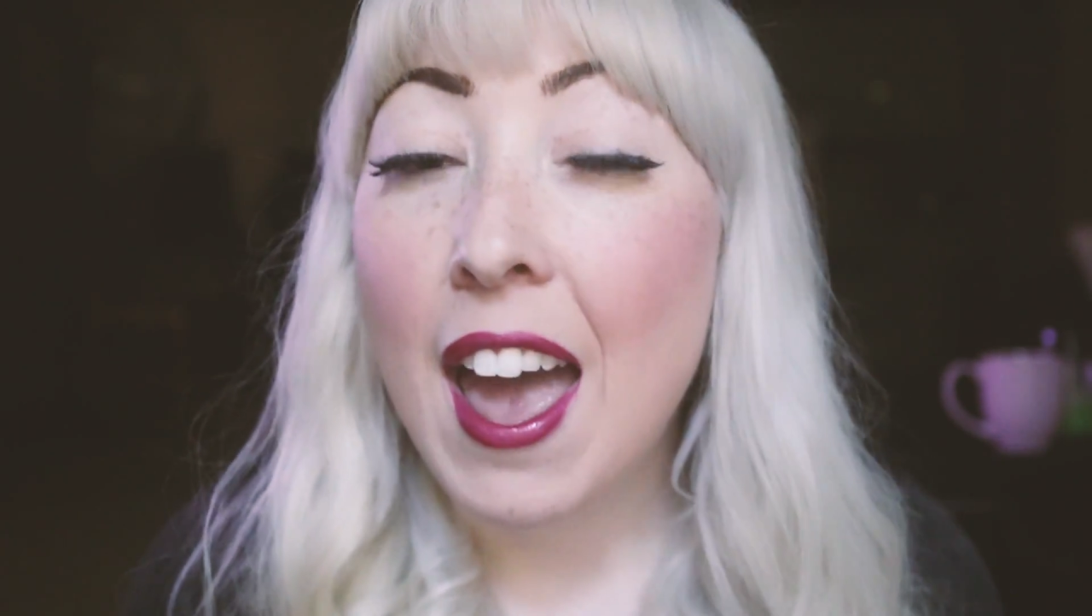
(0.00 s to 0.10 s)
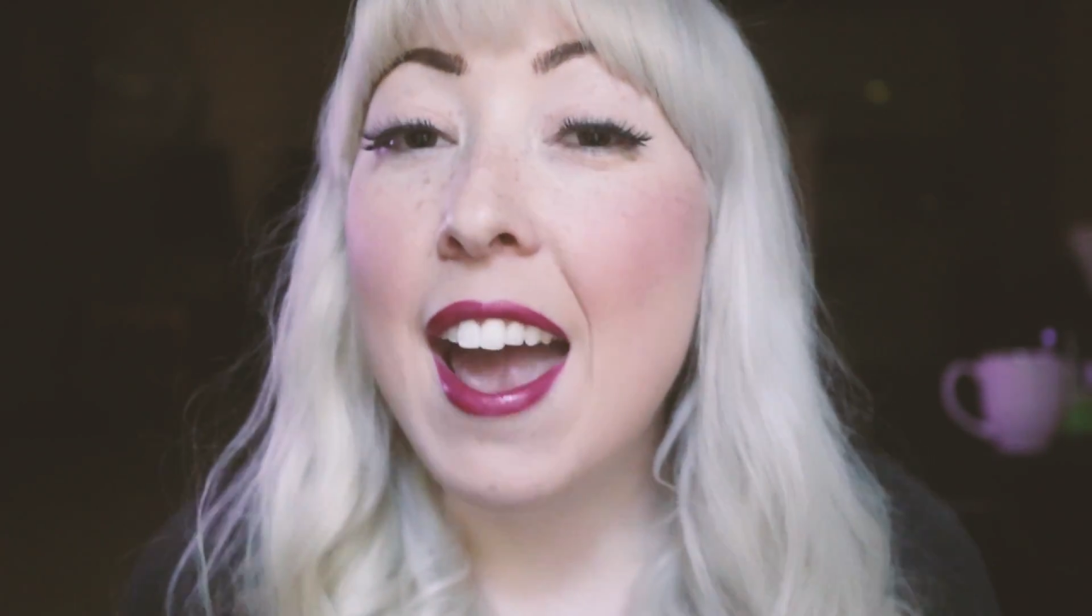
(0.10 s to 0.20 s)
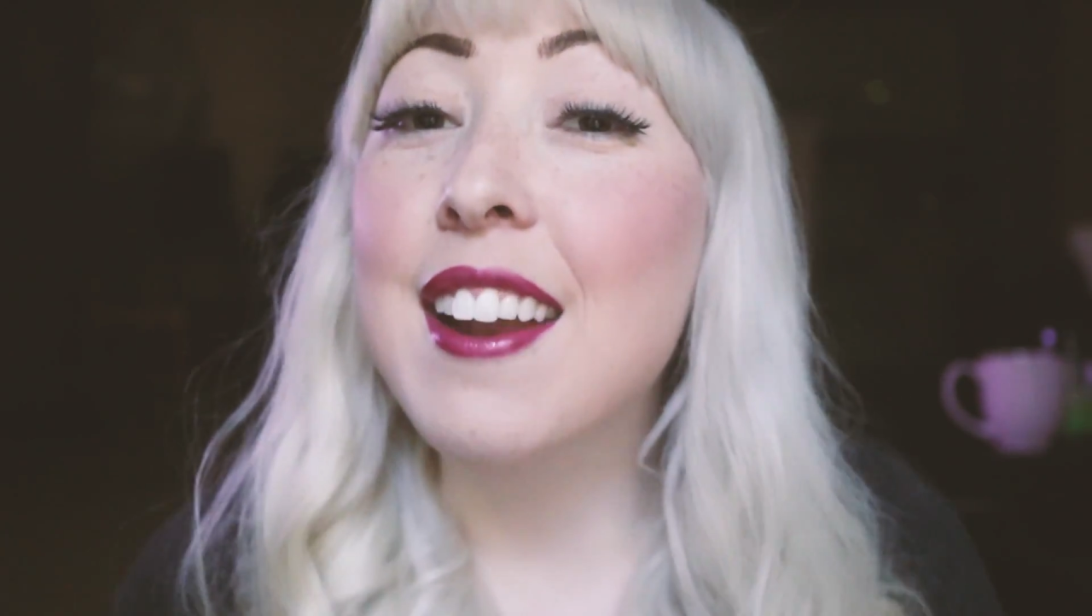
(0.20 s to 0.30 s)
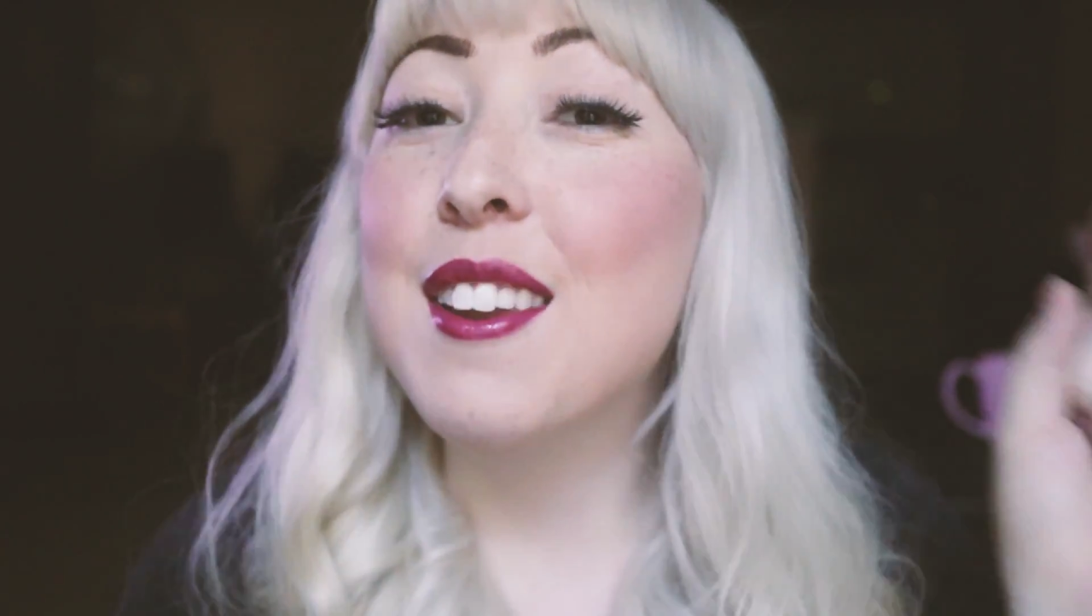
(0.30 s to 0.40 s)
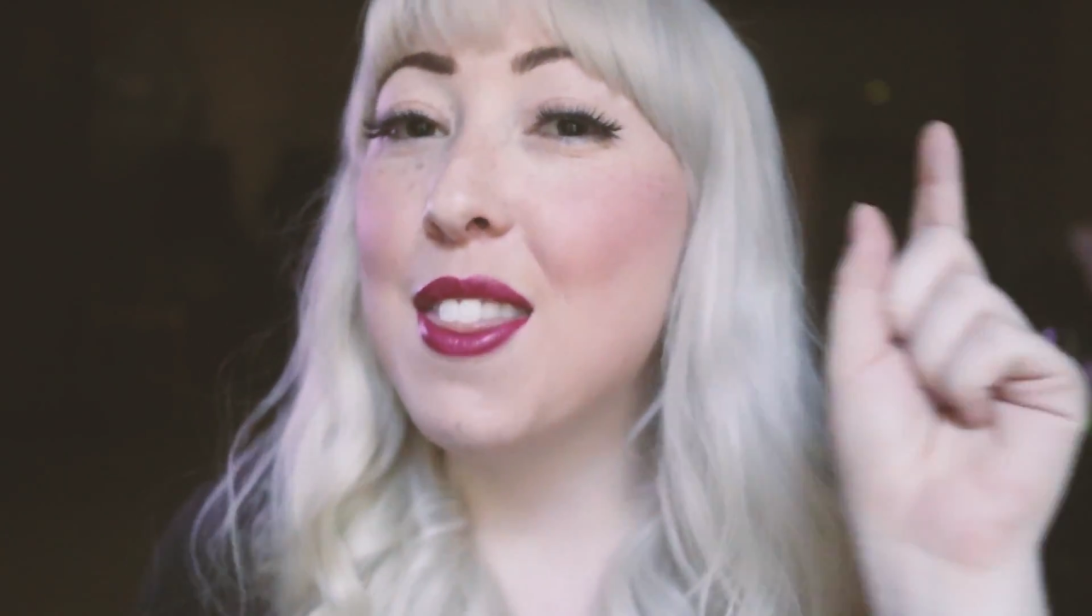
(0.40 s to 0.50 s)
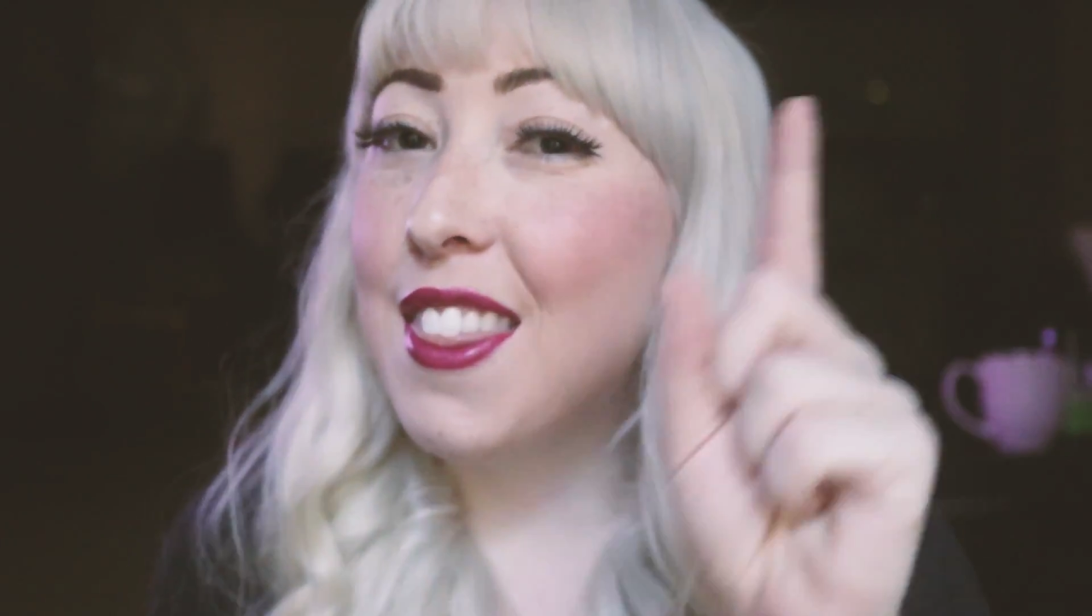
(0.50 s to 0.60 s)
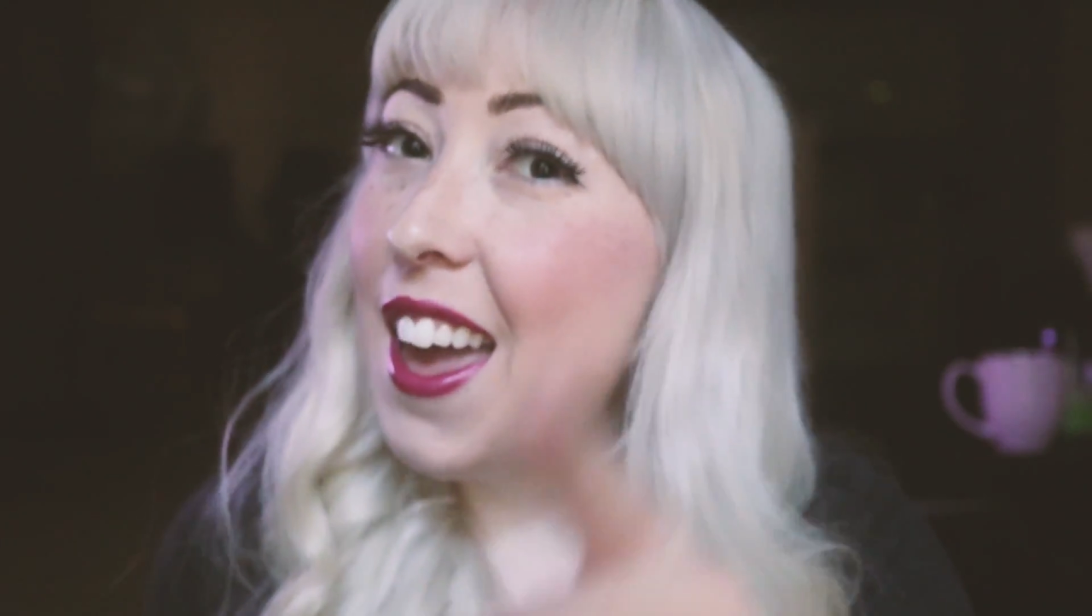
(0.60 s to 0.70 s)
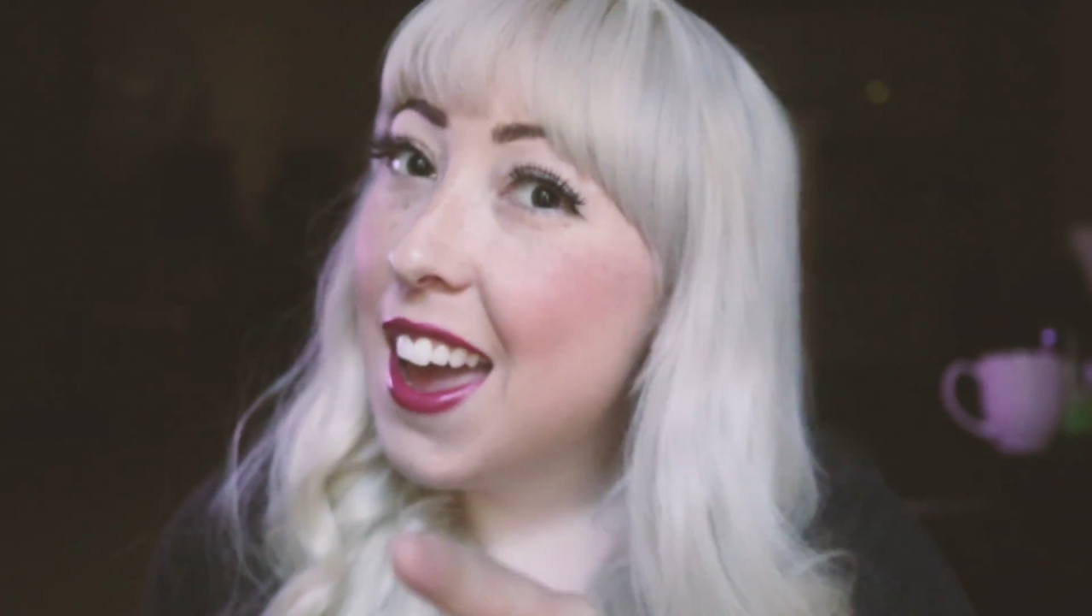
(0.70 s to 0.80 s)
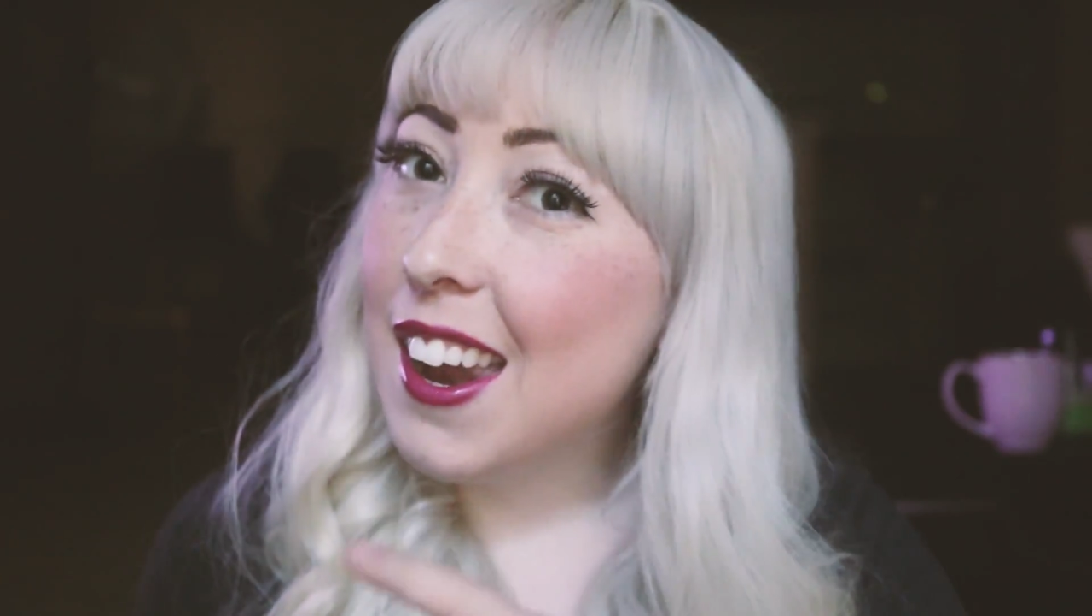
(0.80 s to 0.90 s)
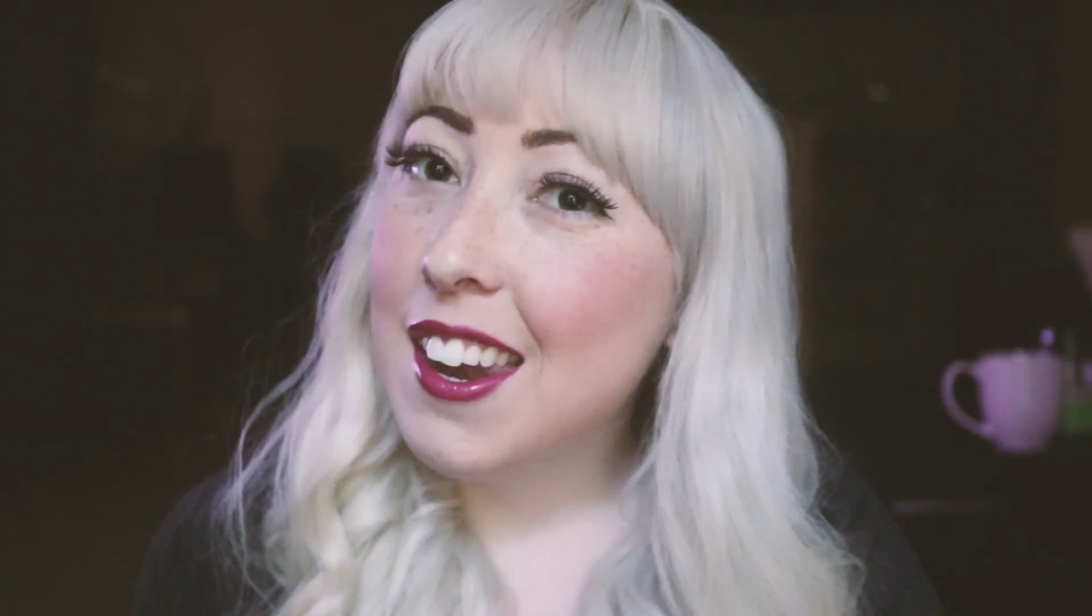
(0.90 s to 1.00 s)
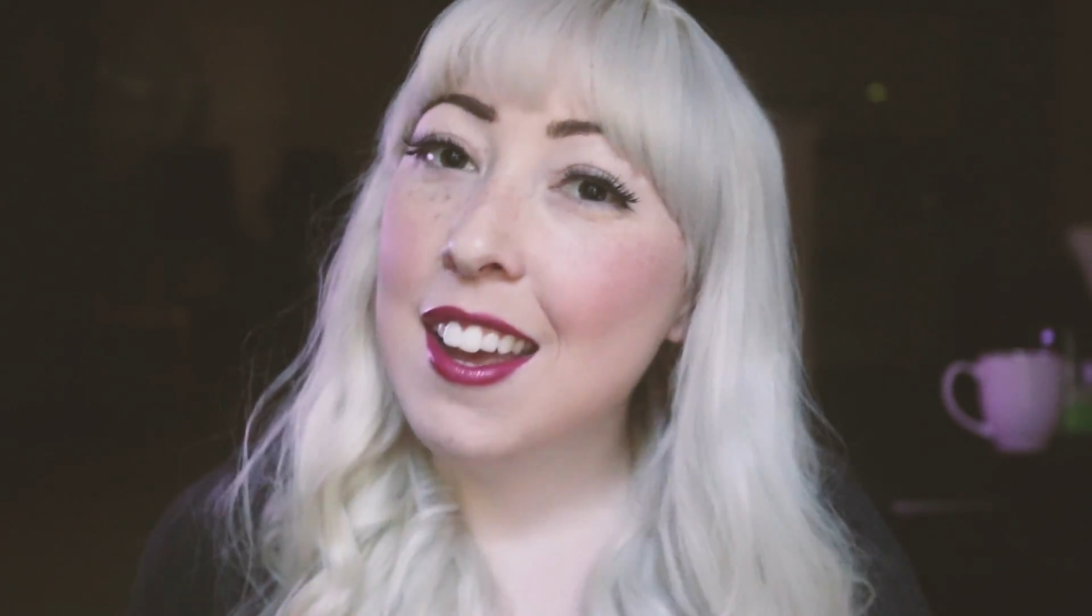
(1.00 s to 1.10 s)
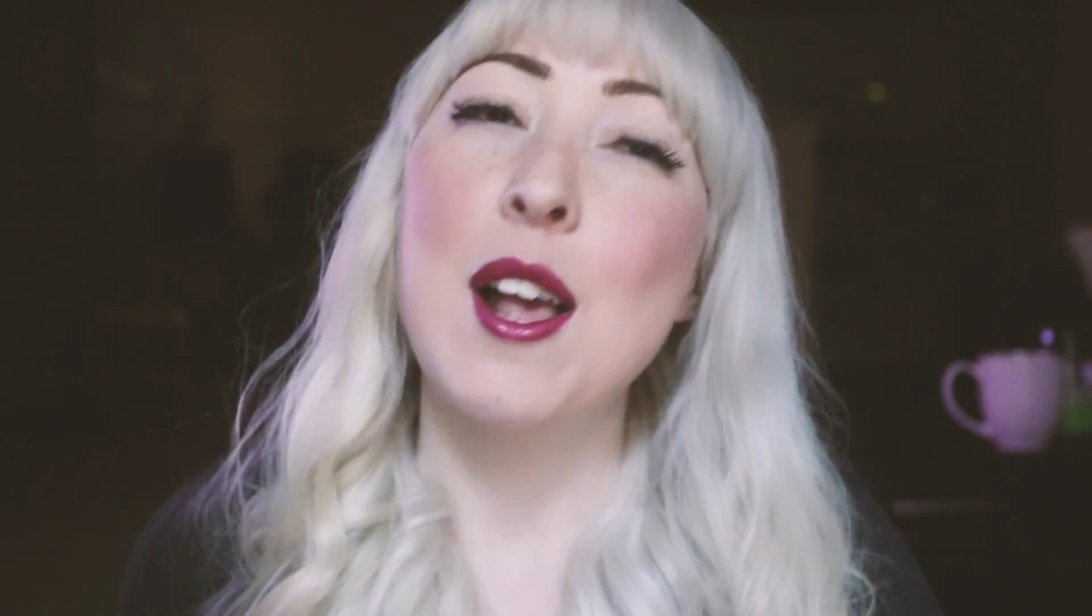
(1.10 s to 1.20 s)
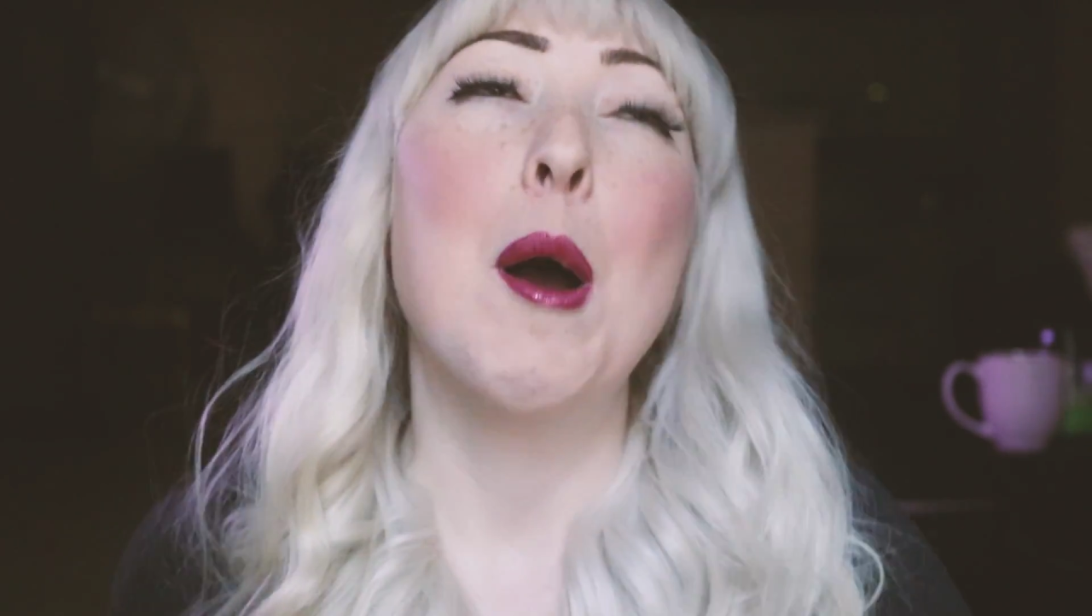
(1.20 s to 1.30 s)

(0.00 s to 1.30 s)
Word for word: And then